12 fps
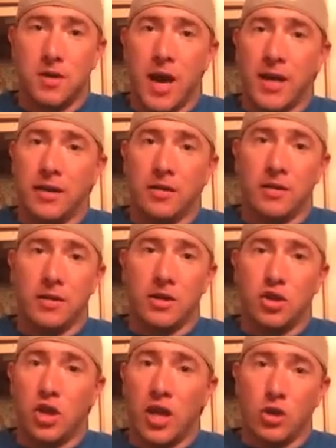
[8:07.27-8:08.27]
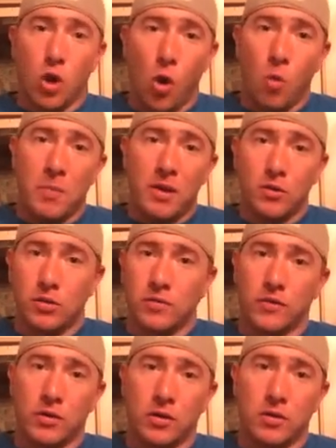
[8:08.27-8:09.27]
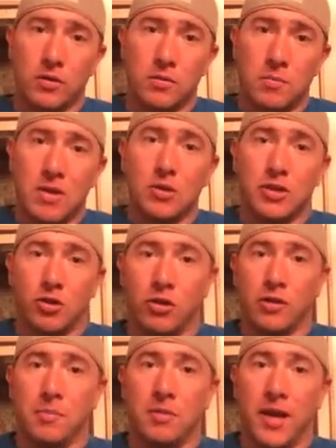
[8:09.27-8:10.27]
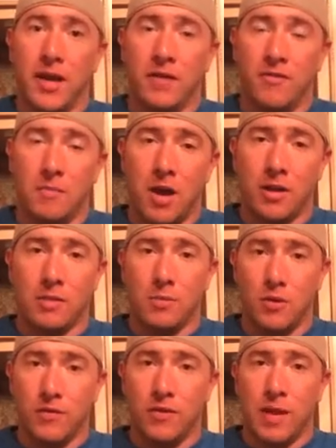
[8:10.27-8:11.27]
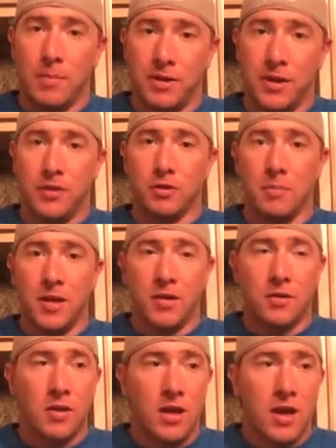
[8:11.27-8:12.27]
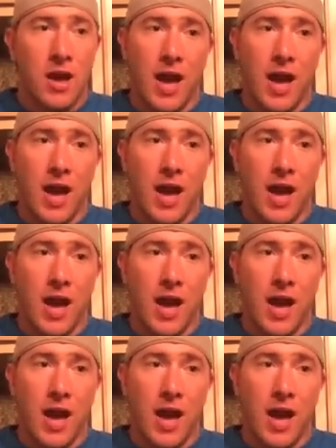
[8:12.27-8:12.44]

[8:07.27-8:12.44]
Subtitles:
I can exchange whole meals for meals that are on the plan if I'm not in the mood for that particular meal.